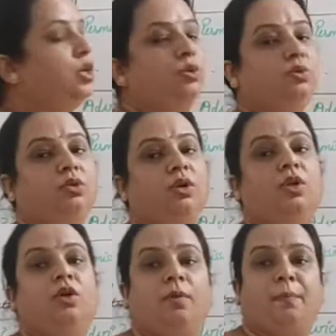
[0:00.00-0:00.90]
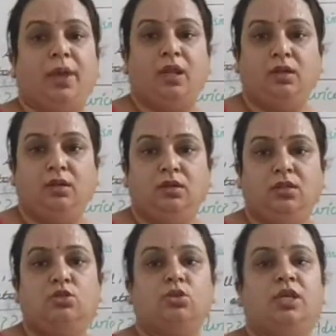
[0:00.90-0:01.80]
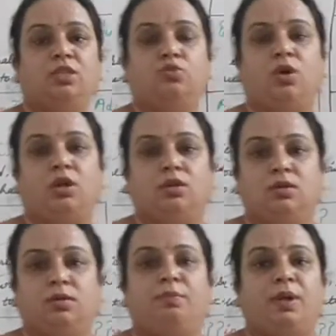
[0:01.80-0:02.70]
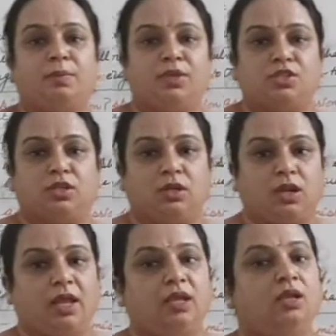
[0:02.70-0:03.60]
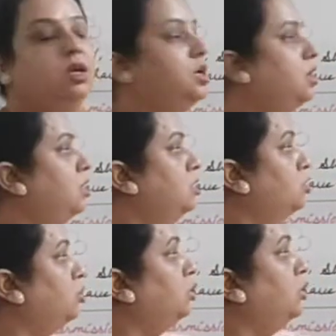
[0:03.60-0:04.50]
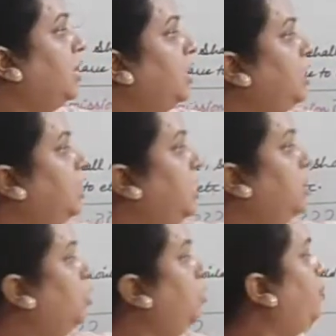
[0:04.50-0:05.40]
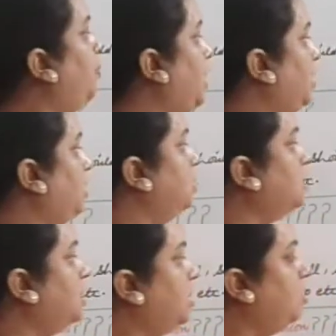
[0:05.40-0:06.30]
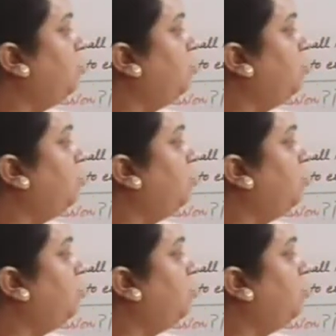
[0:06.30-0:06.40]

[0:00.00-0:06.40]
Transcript: your pen? So that's what? Permission, like, so can I take your pen? Second